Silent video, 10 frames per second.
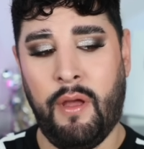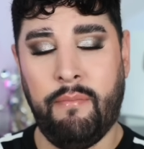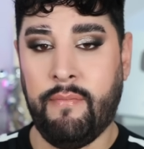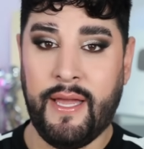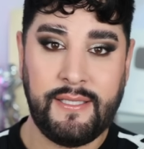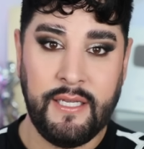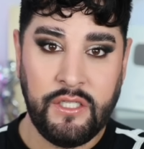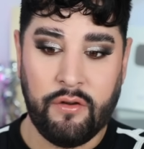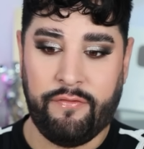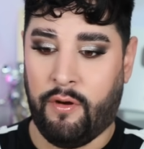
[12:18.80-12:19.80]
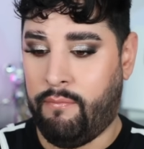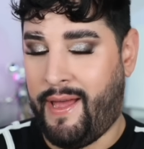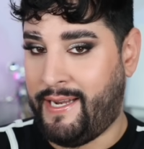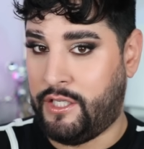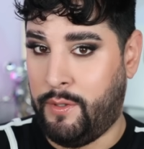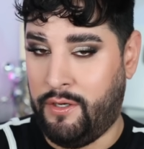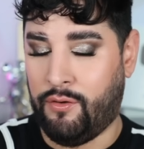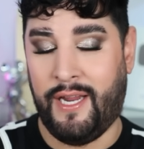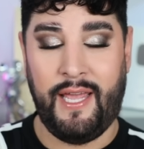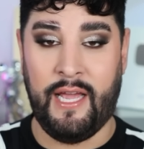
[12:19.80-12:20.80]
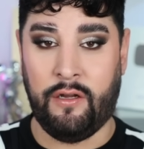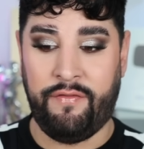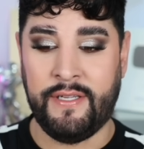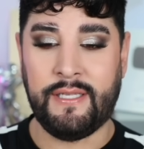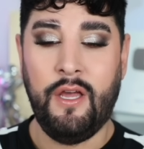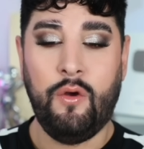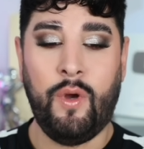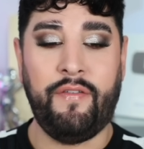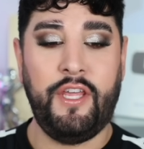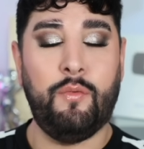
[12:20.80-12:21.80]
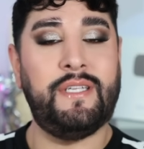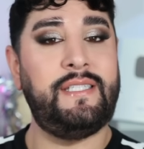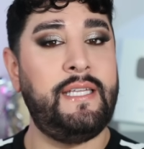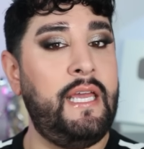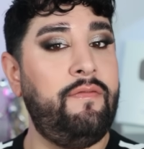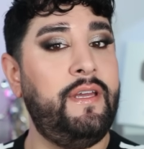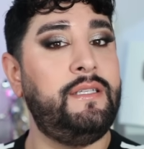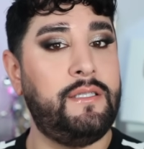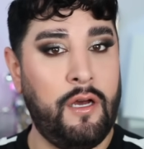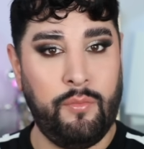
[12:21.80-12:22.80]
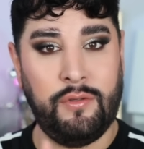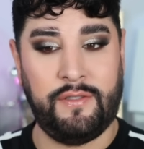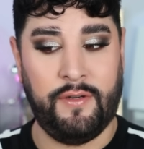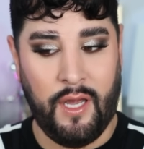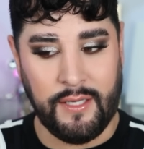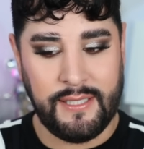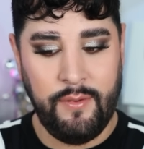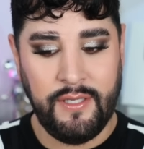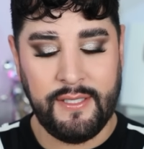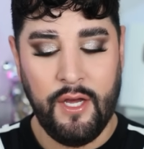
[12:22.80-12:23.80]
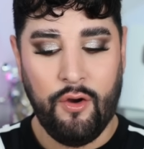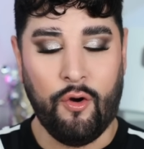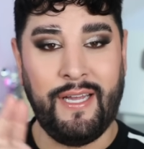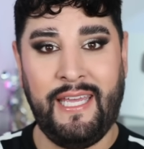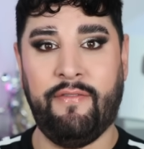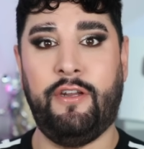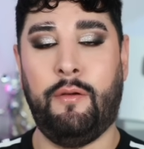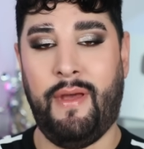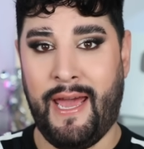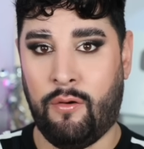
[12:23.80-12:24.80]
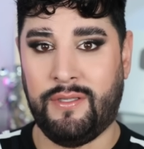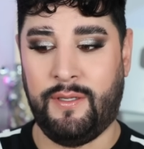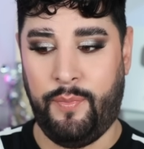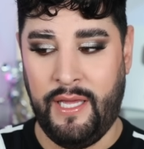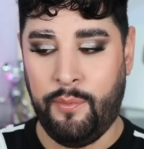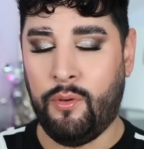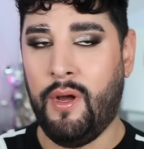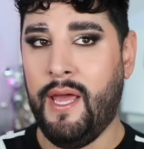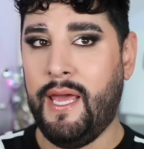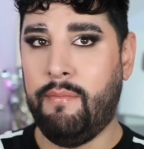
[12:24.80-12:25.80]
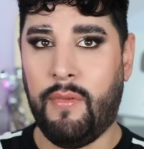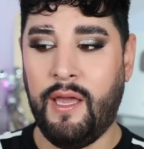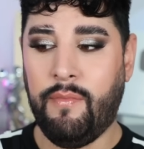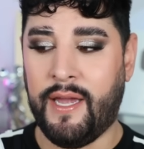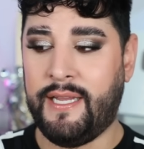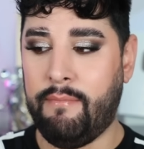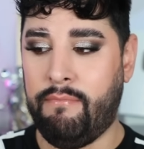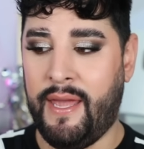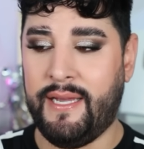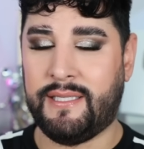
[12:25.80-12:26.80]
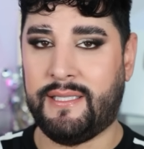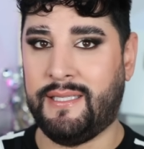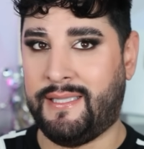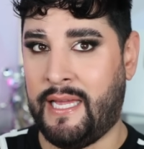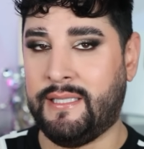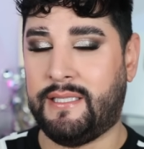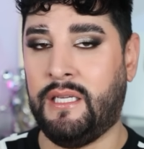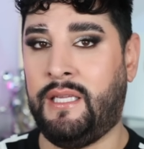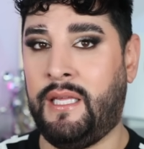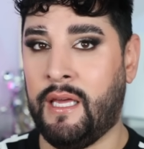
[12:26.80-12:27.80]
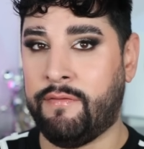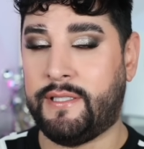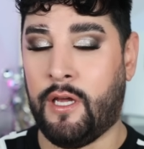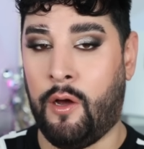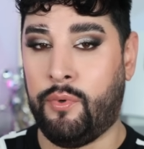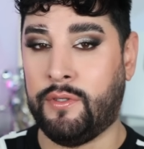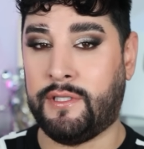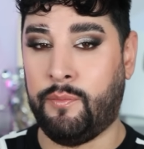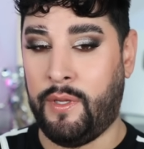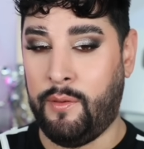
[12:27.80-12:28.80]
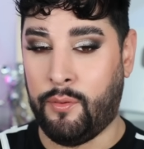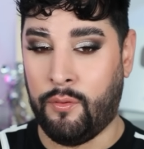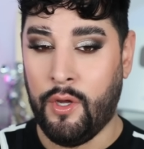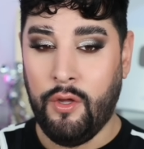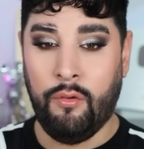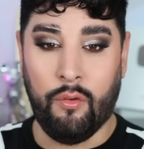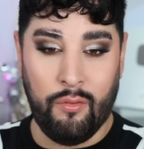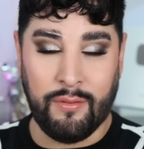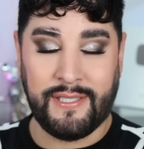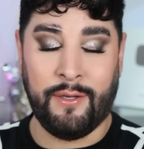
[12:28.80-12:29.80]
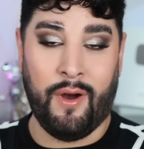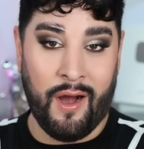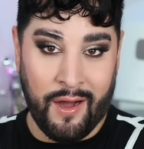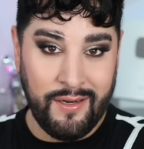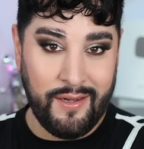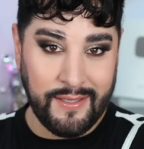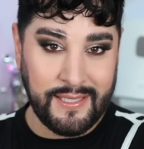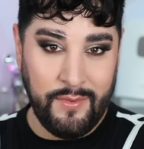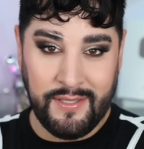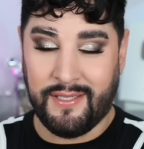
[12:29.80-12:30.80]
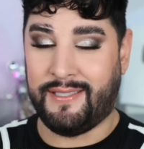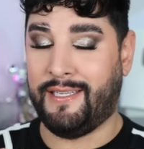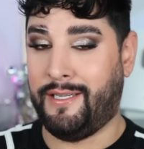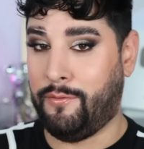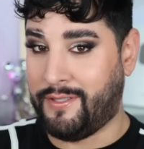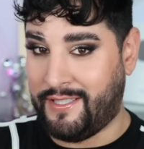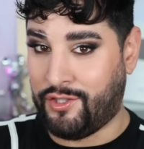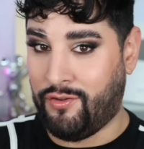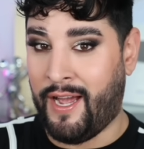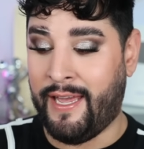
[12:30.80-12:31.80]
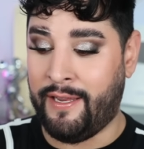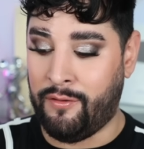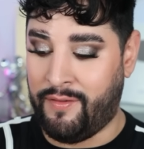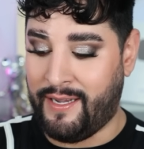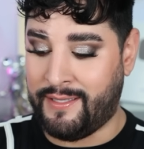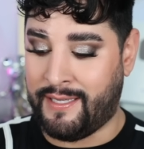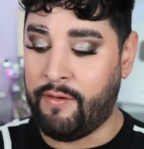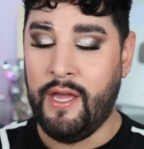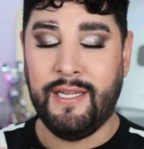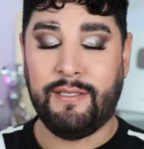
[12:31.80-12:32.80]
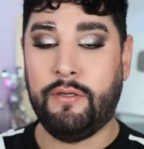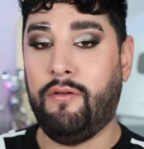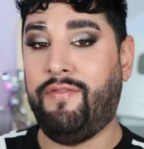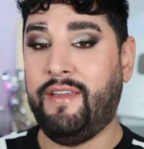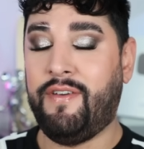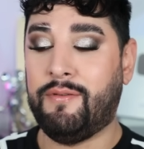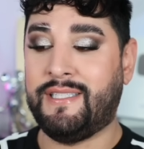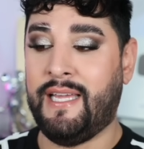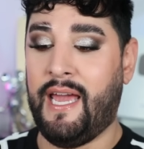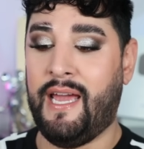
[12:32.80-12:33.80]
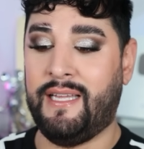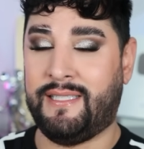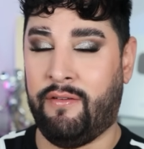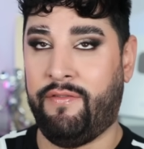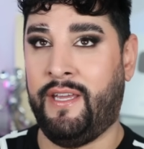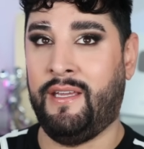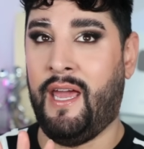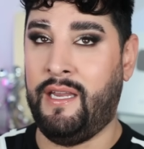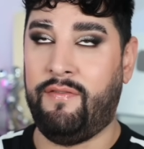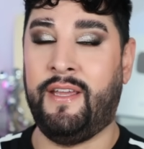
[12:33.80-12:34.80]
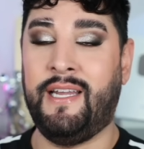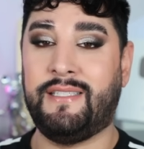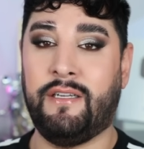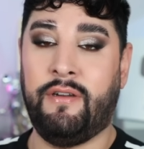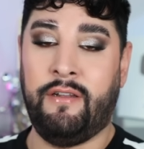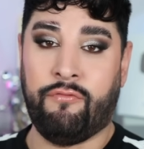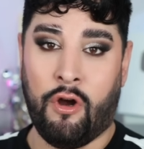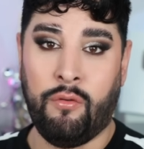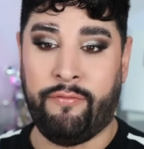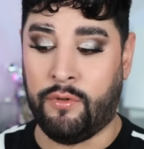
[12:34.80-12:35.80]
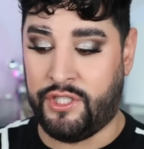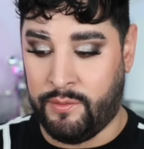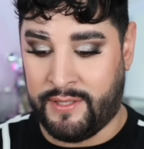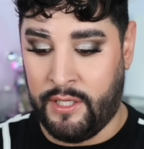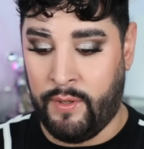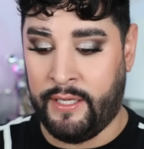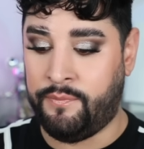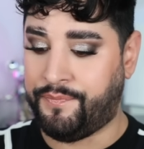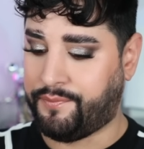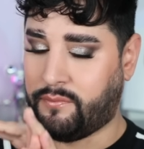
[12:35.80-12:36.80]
message from management or like head office whether you were saving samples for customers or giving them out to people. In my mind, it makes sense to give samples to people who also aren't customers because they're going to want to try it and all that kind of stuff. So I don't think there was anything necessarily wrong with what she was doing.